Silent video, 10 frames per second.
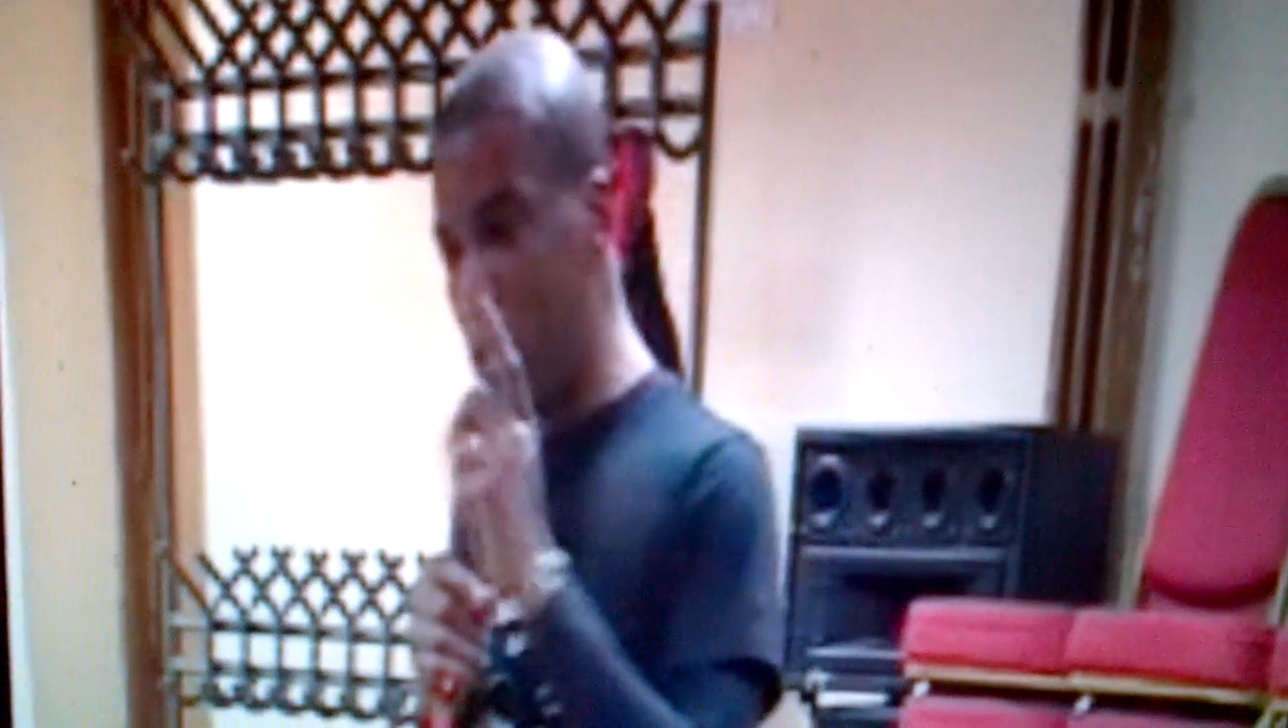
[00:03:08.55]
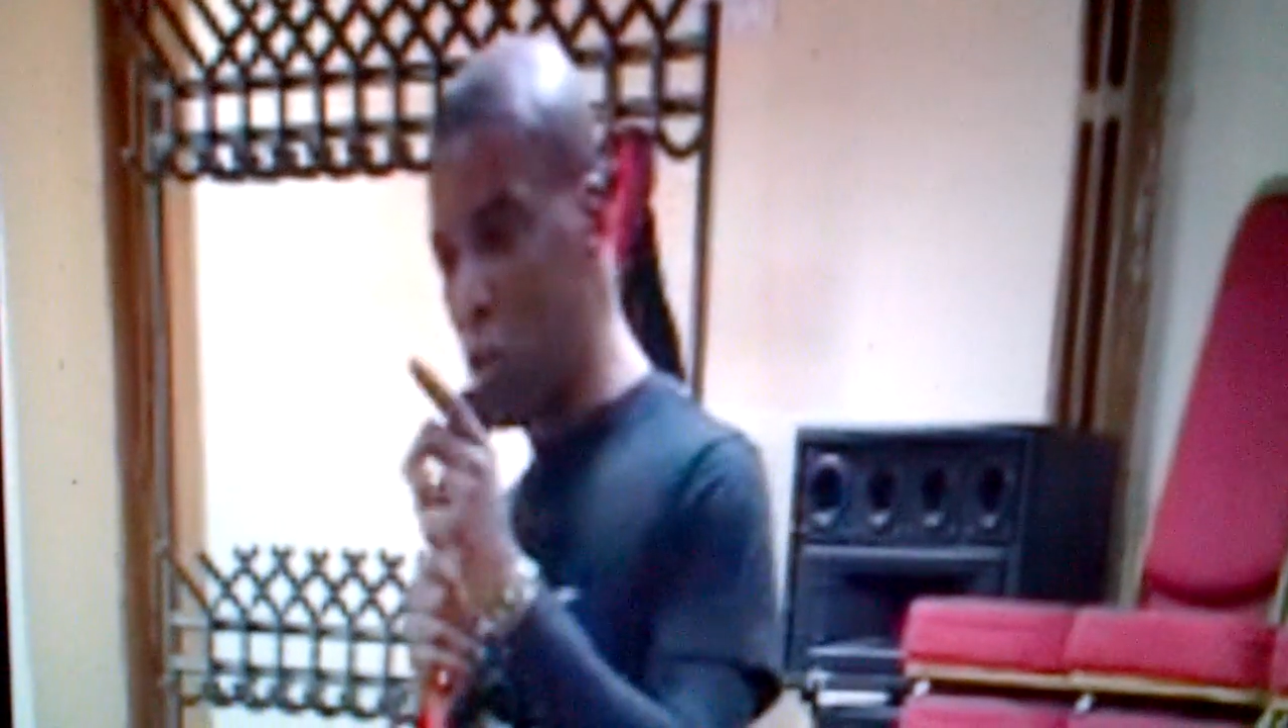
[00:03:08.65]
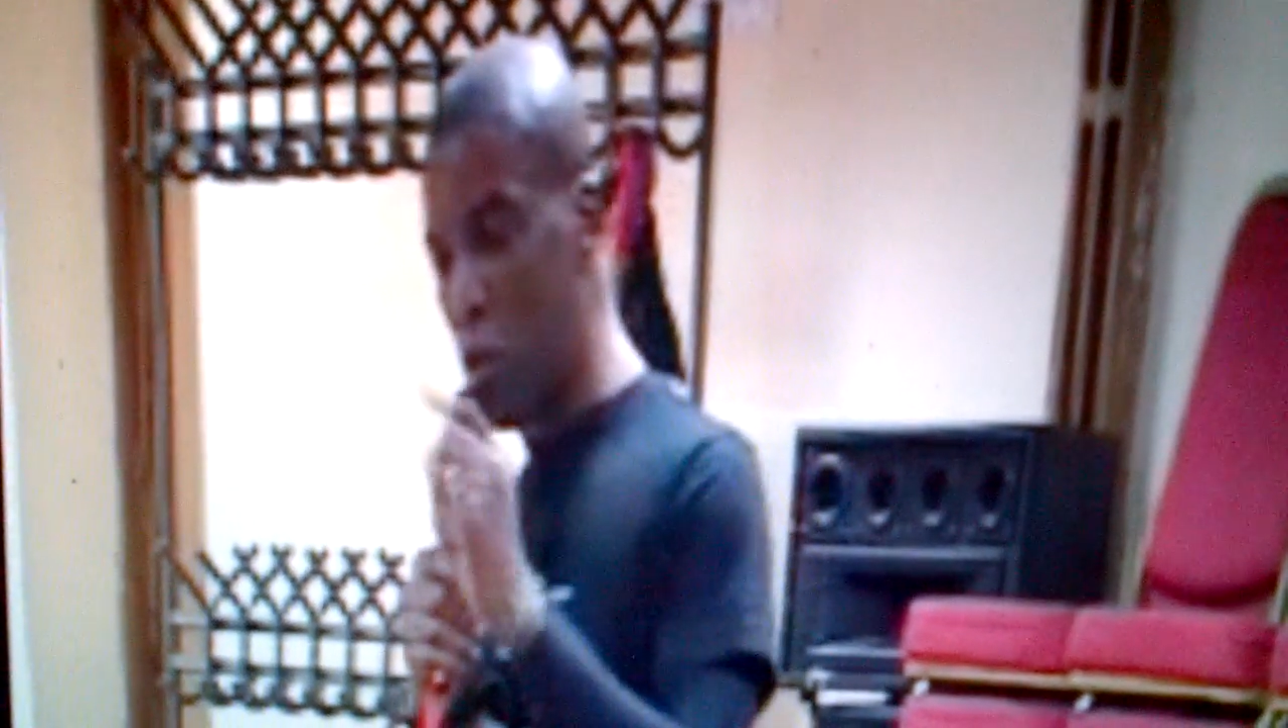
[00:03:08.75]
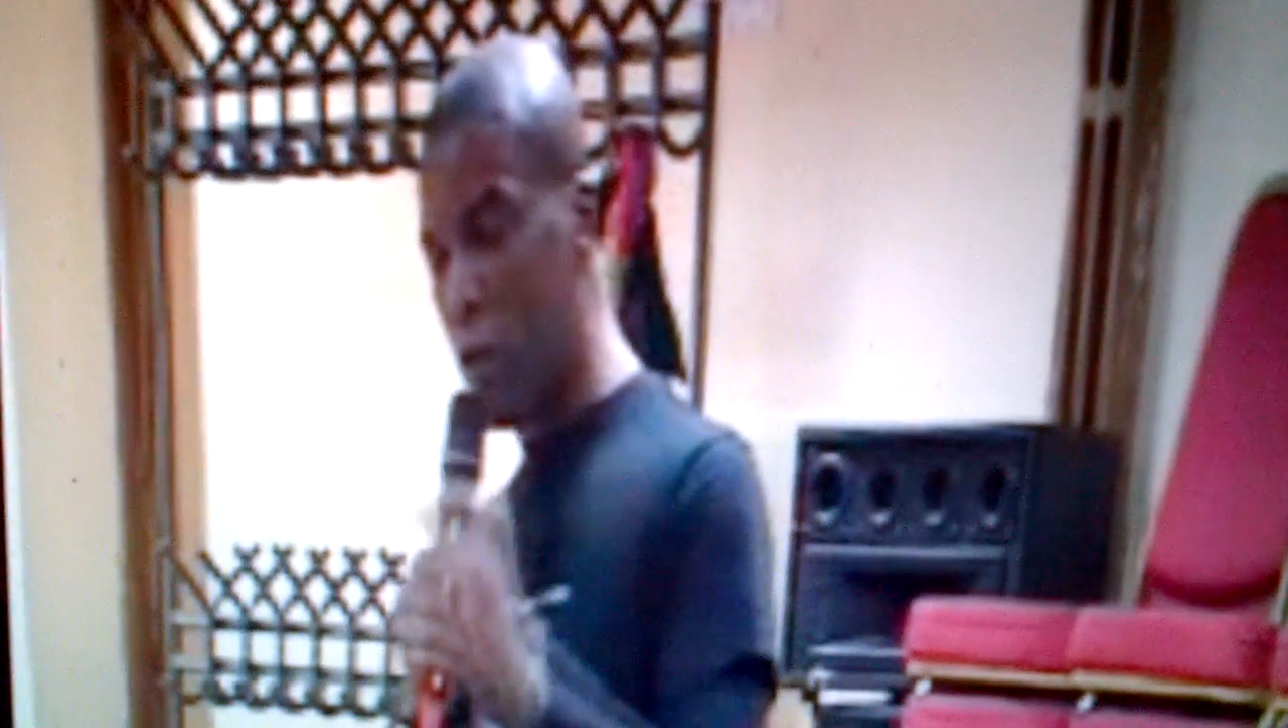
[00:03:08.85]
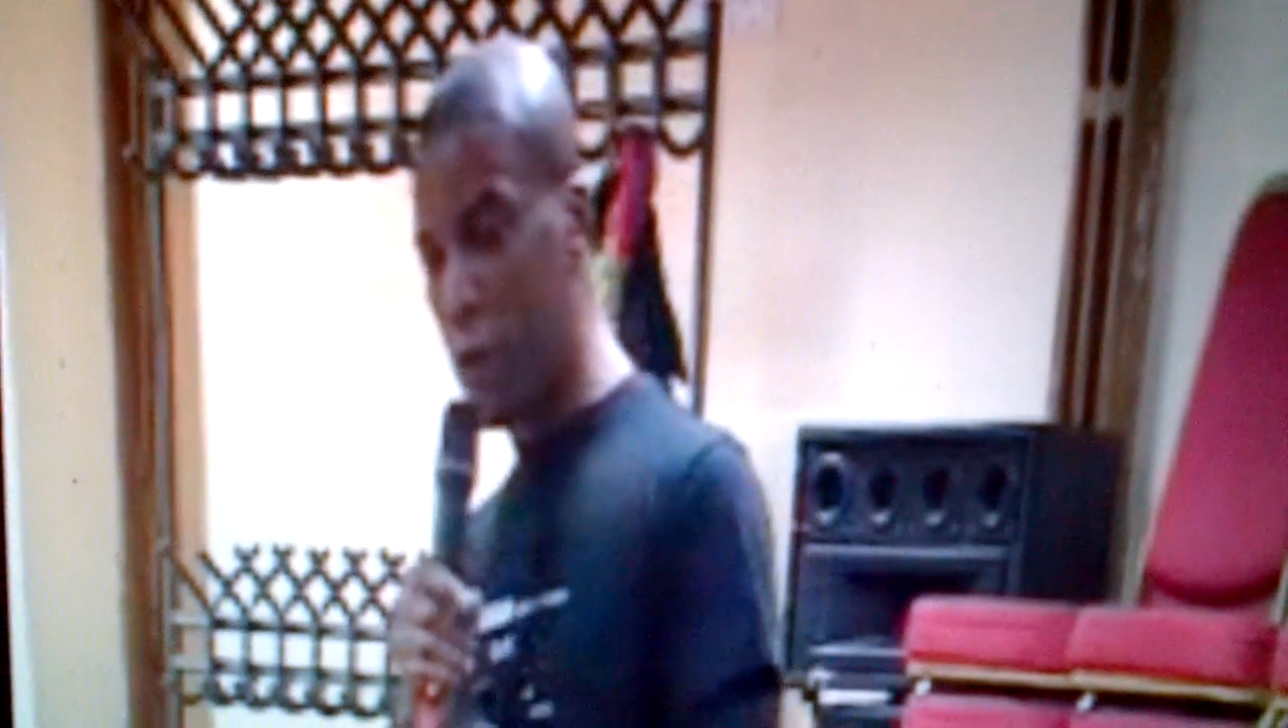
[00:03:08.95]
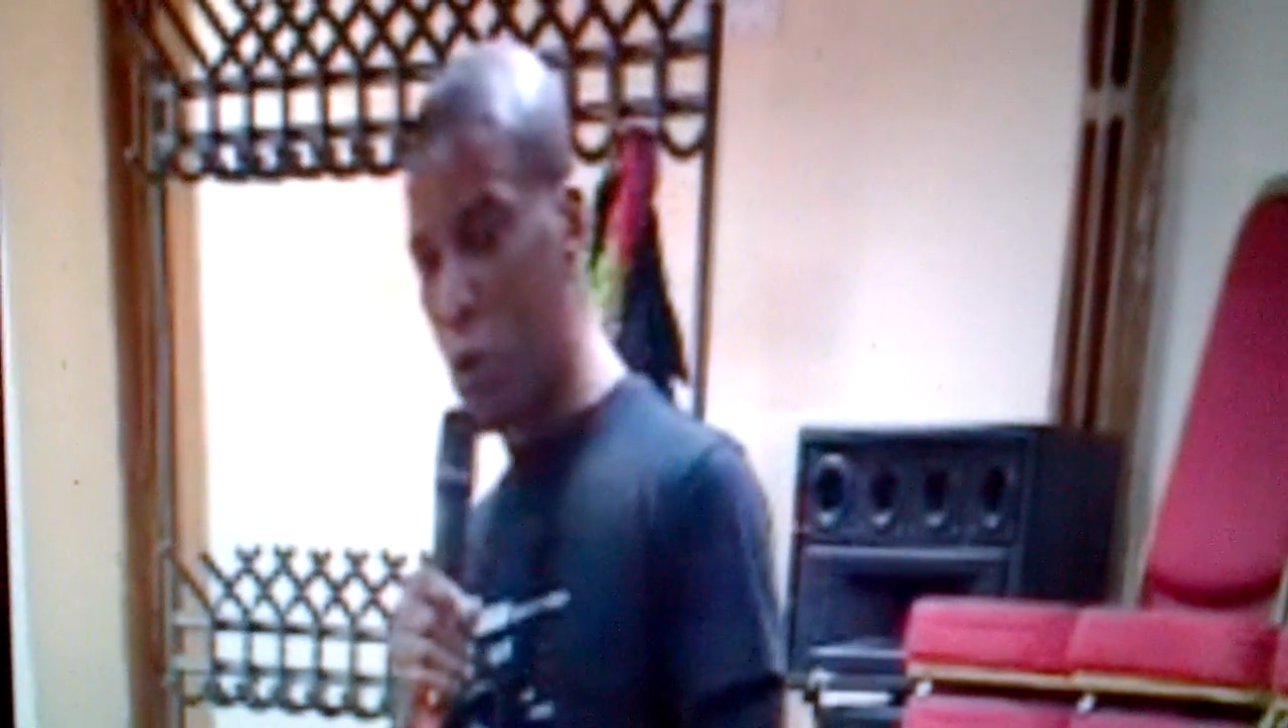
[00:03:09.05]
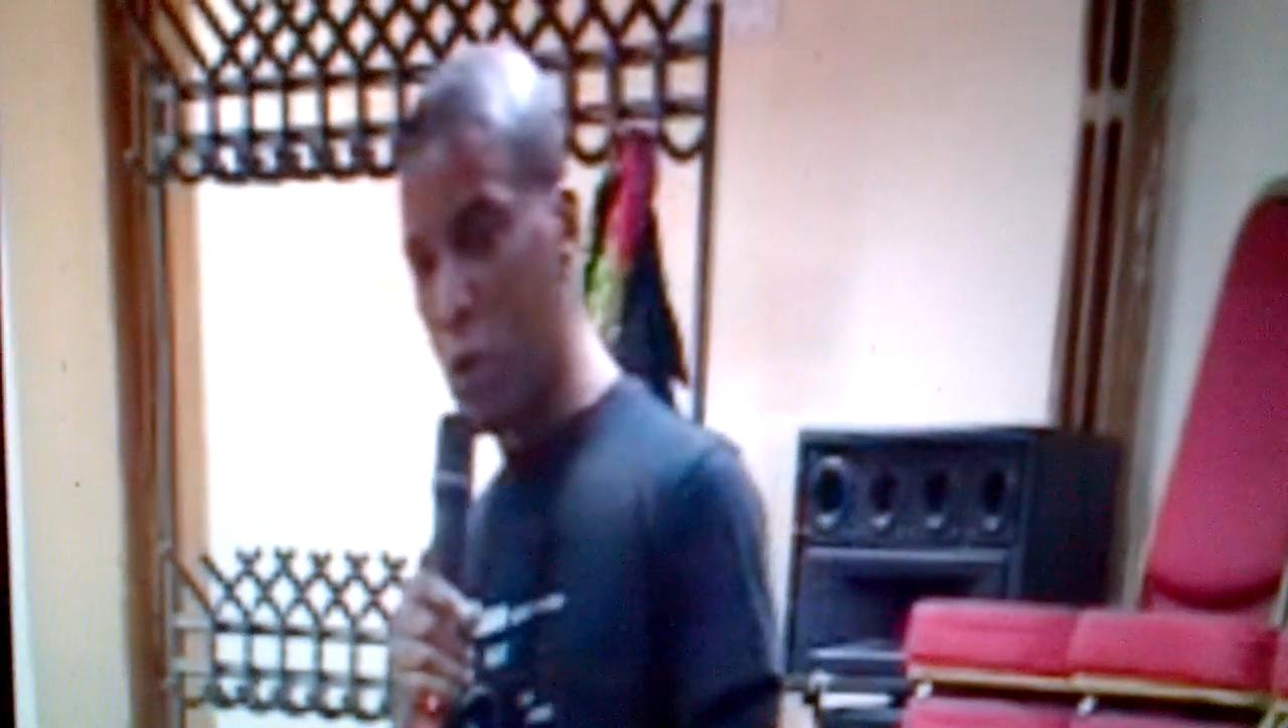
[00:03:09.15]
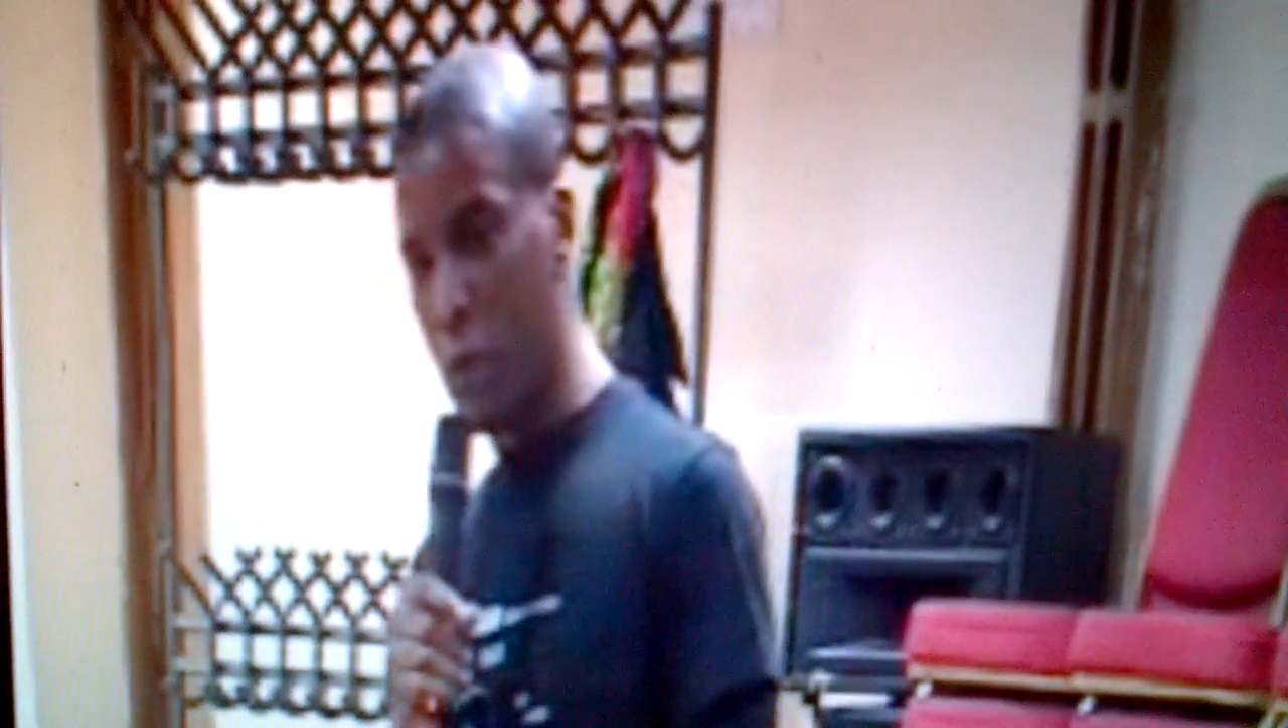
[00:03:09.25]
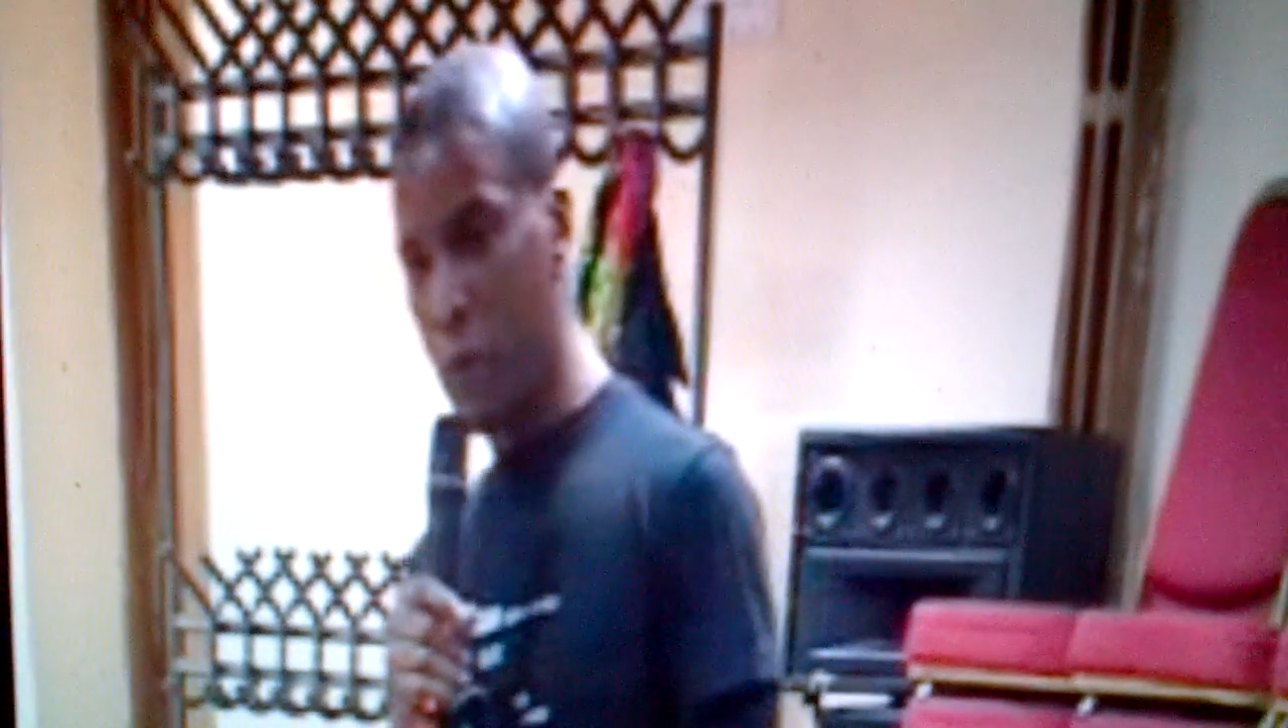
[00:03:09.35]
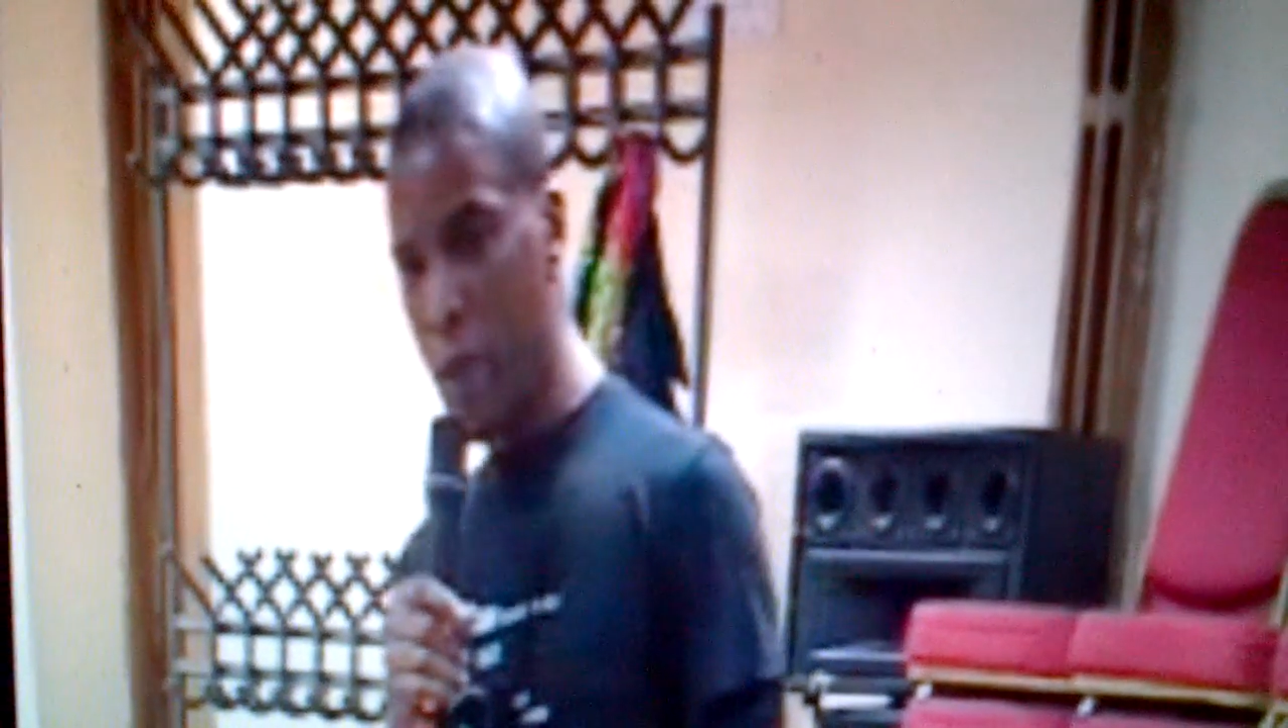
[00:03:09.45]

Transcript: but it was lawful.